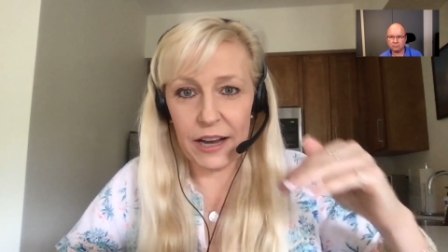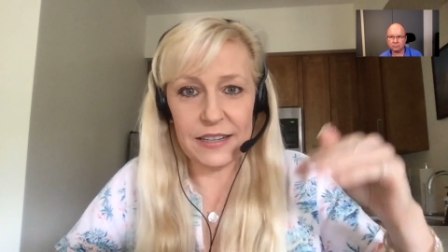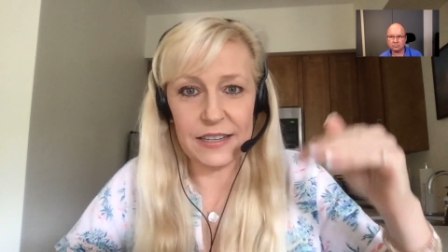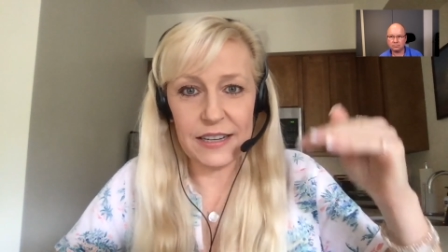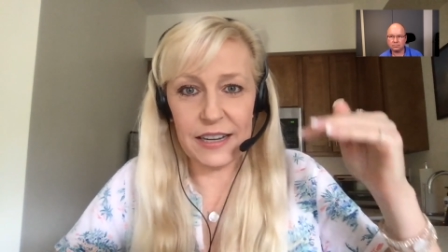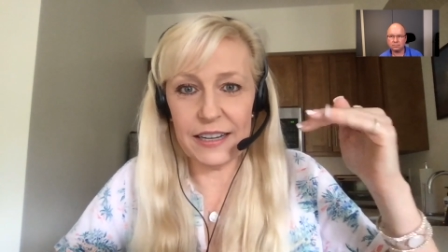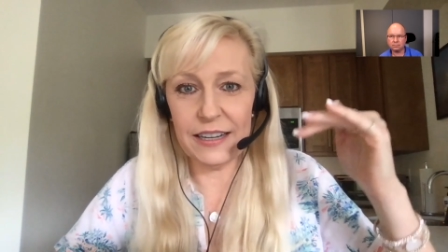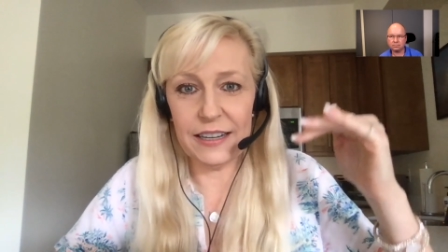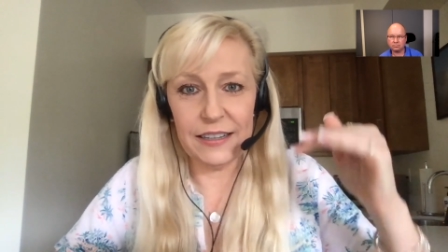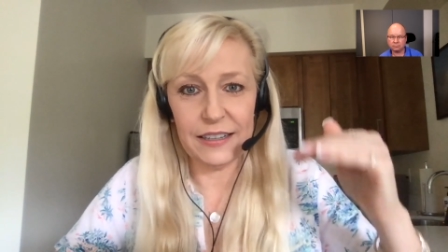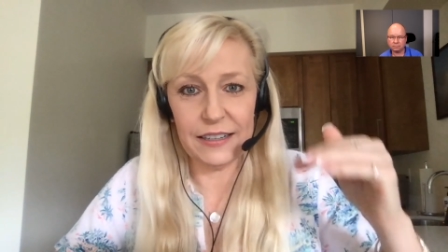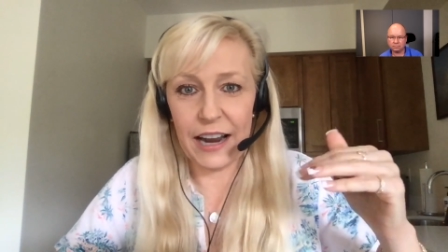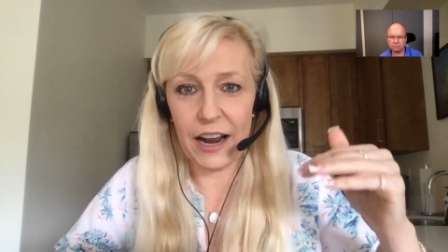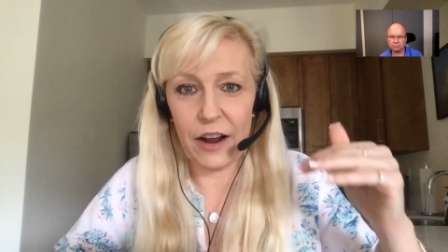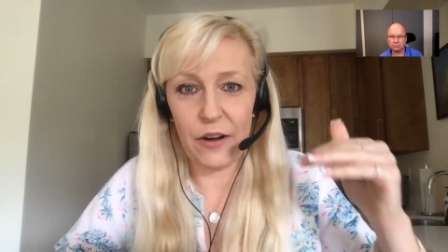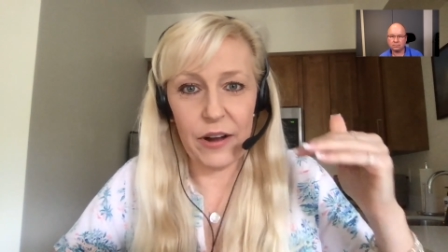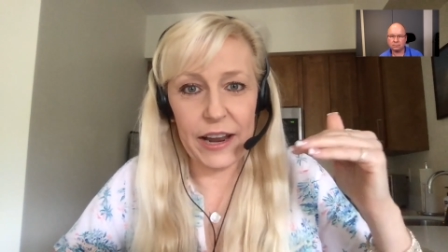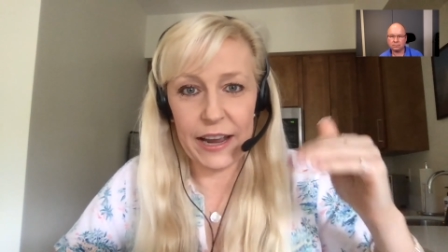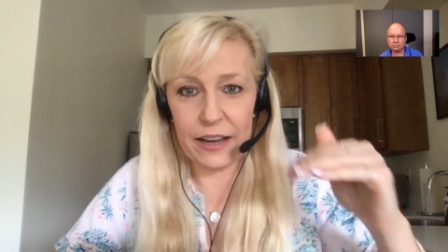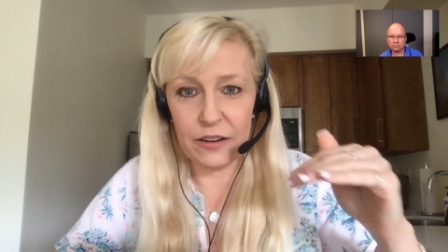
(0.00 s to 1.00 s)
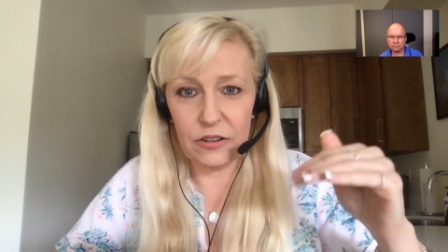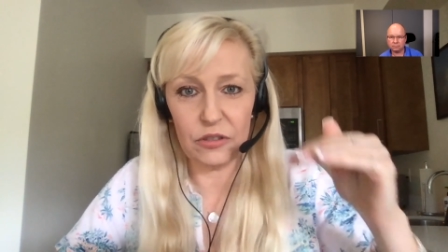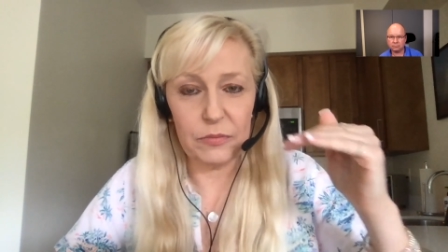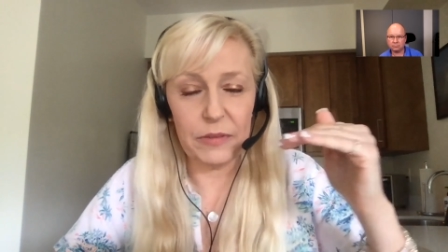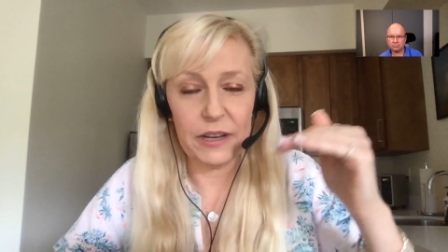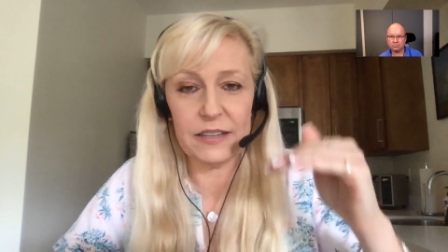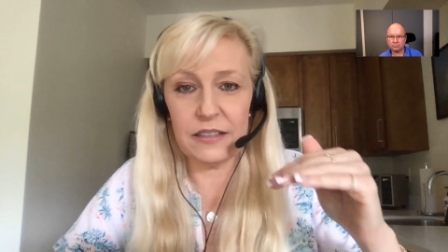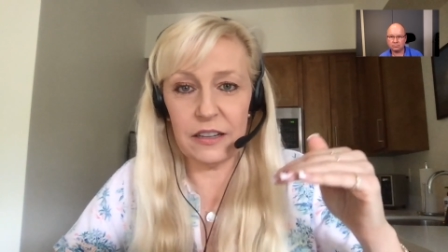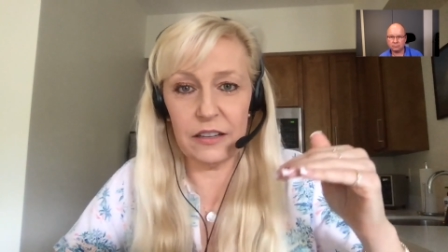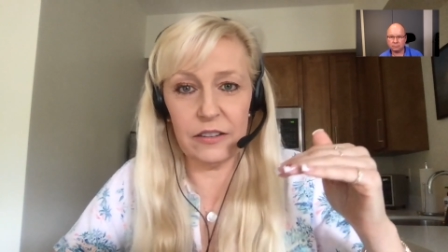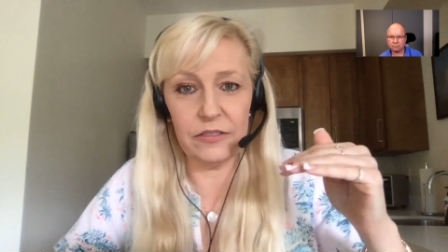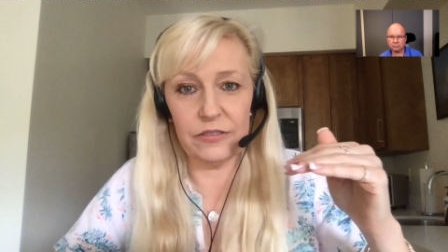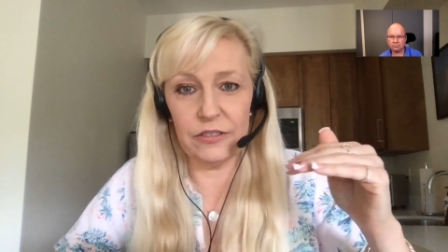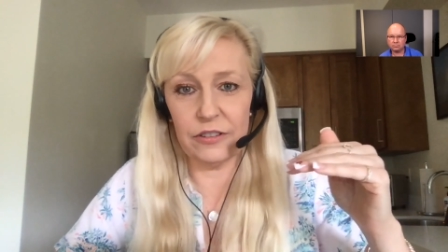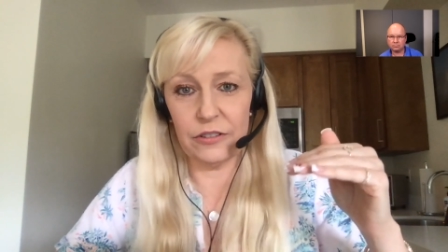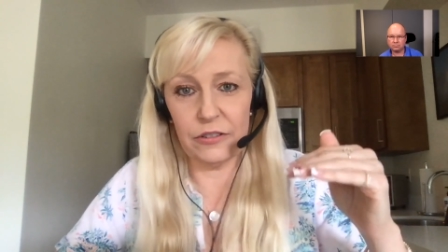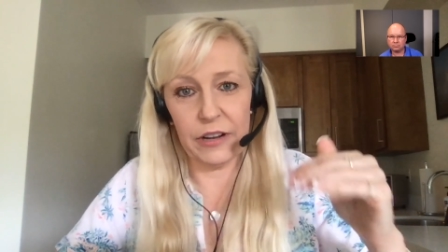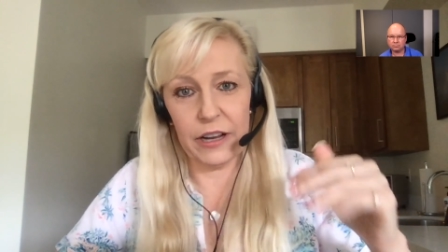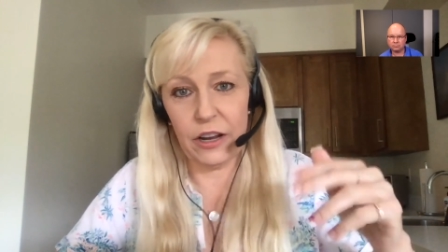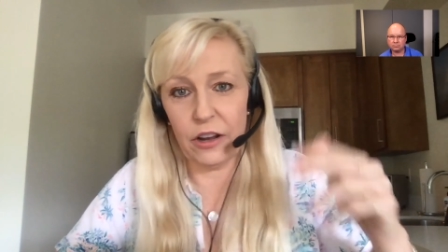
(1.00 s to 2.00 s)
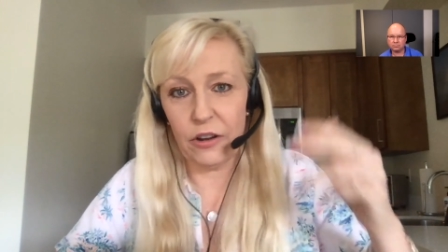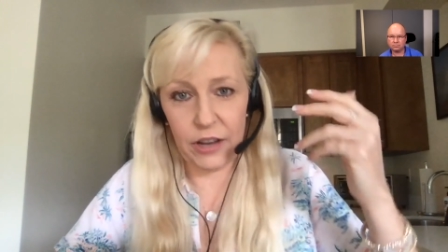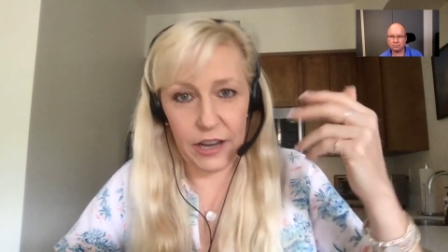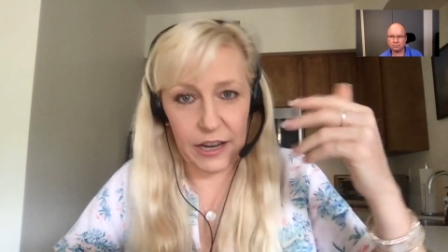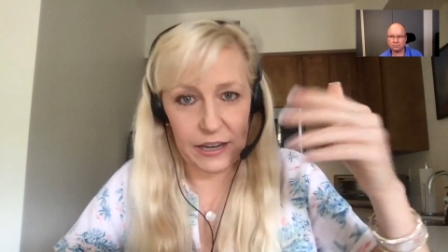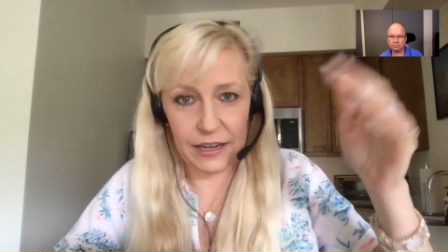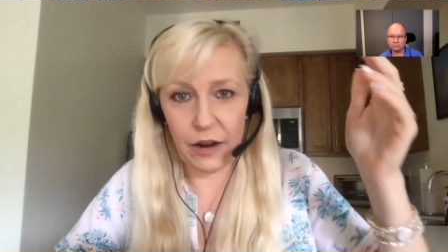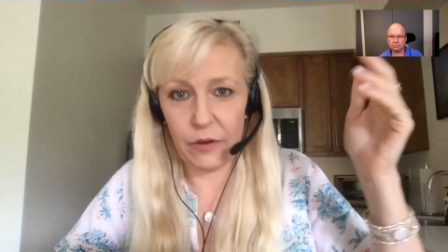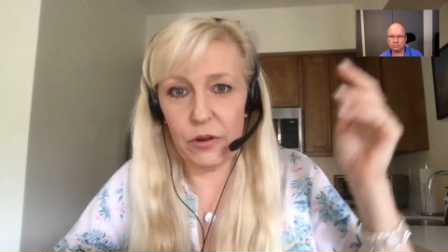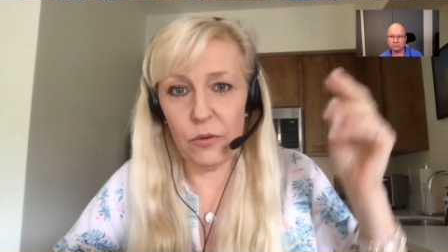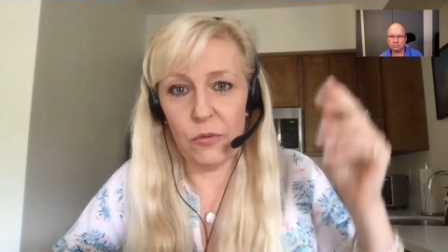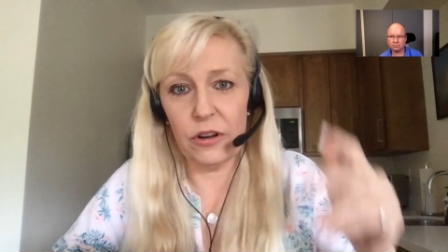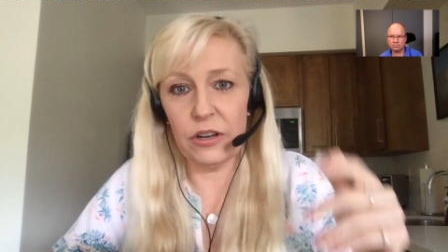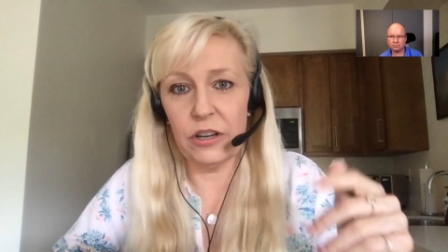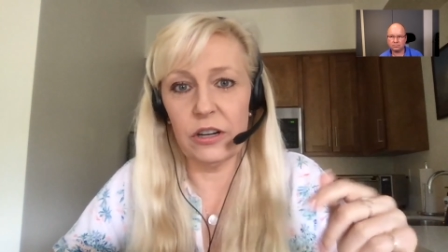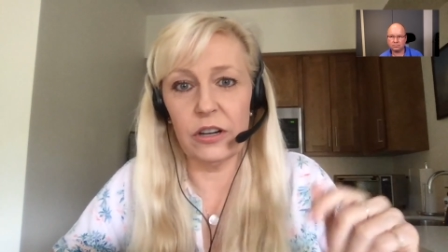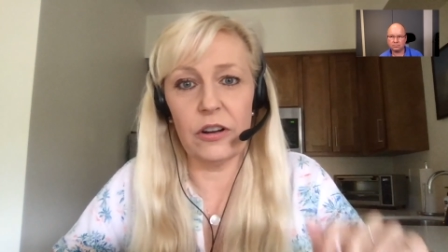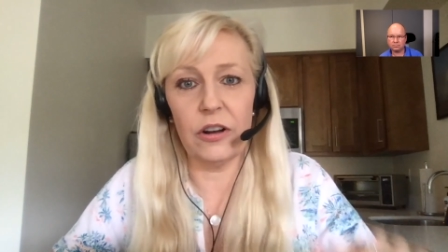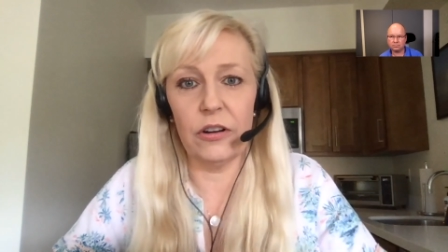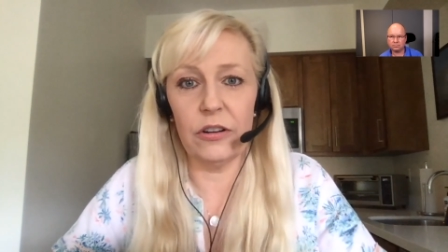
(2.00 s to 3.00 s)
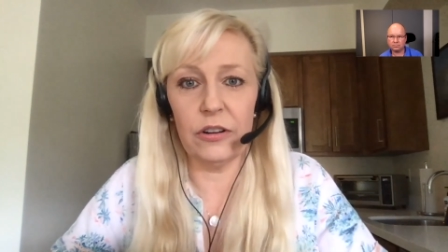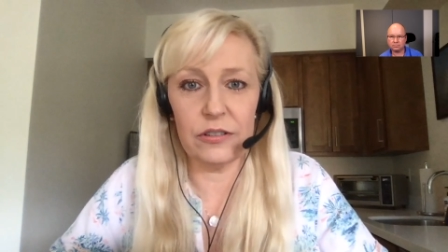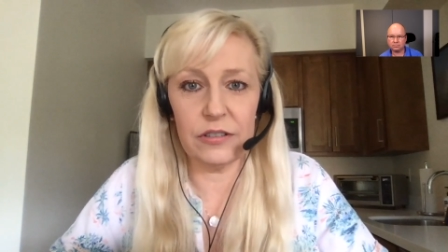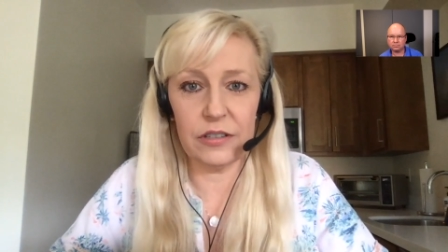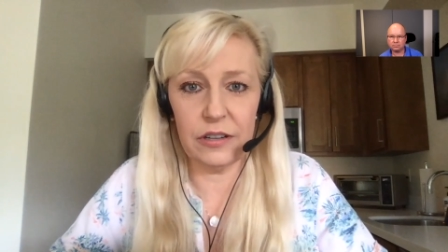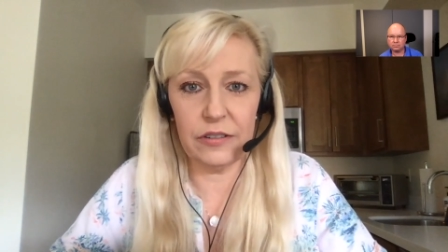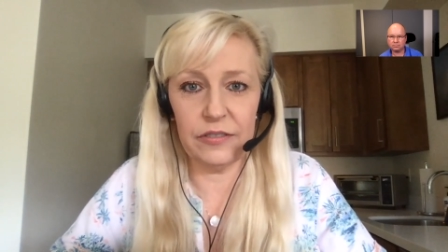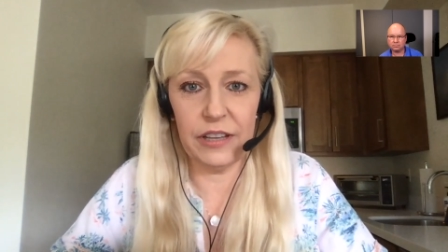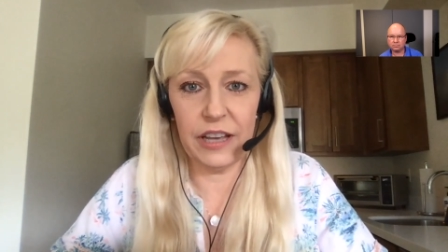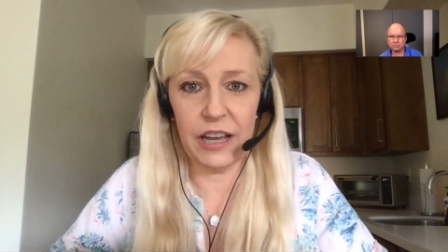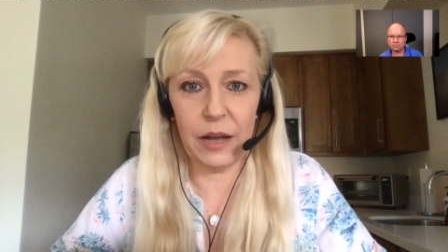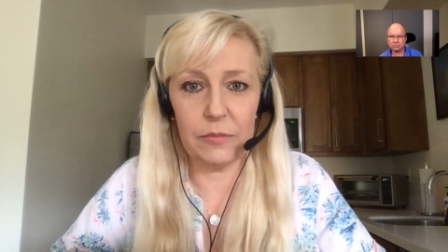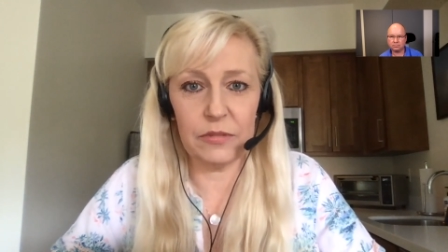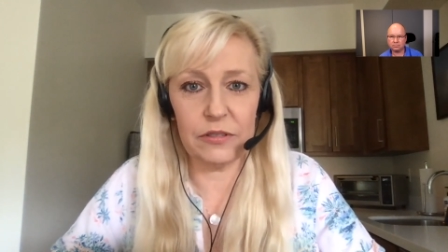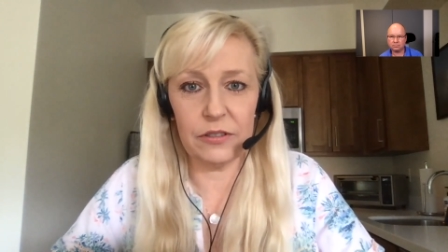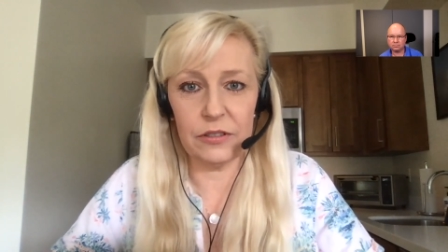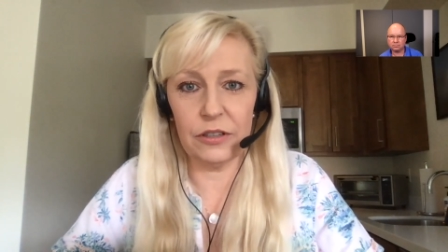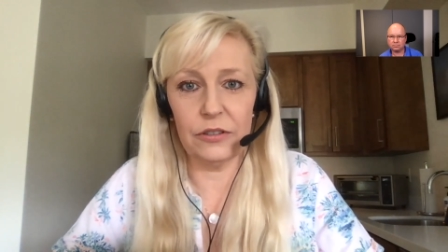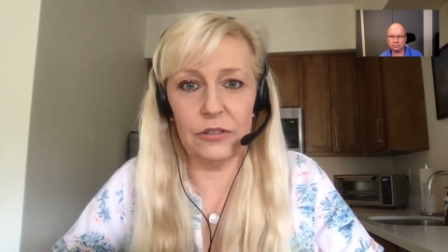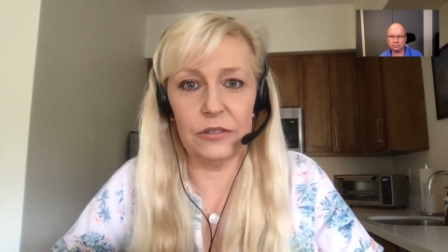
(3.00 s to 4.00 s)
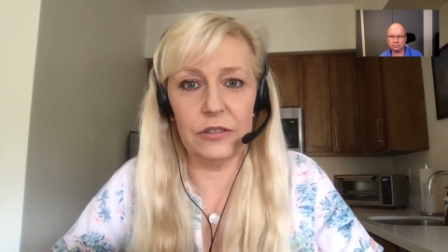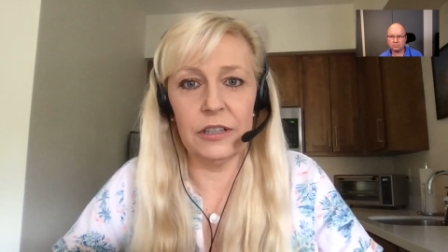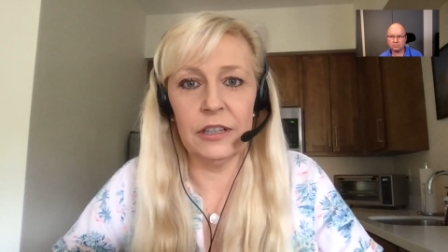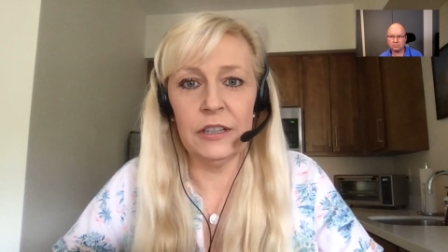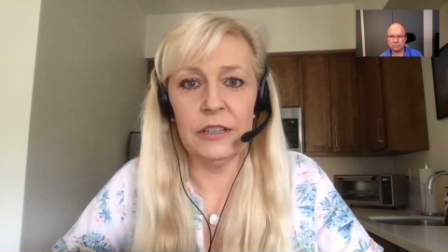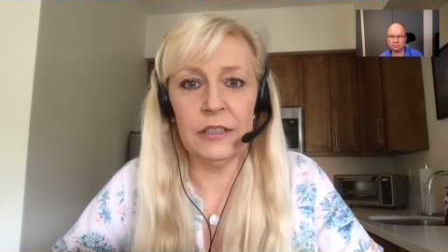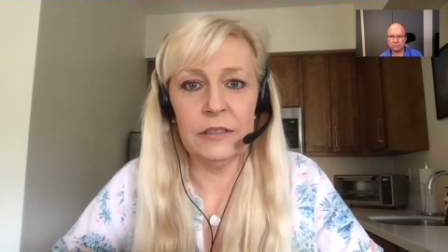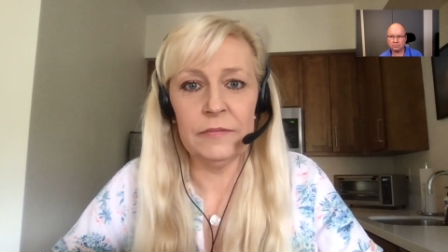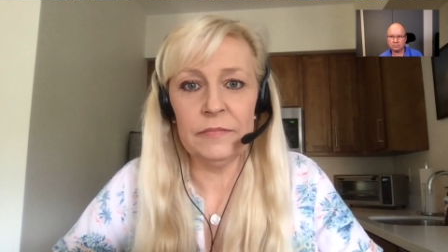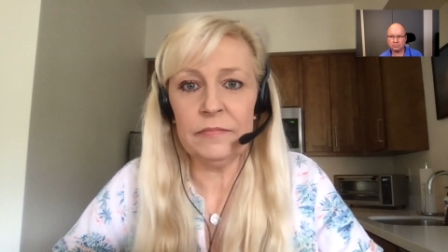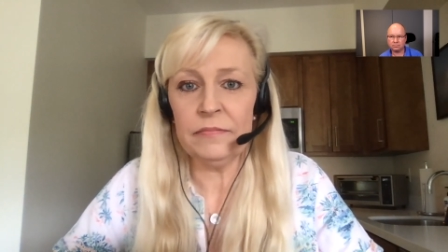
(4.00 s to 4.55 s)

what I did and how I handled myself. And they're like, okay, now we want you to call yourself the Absolute.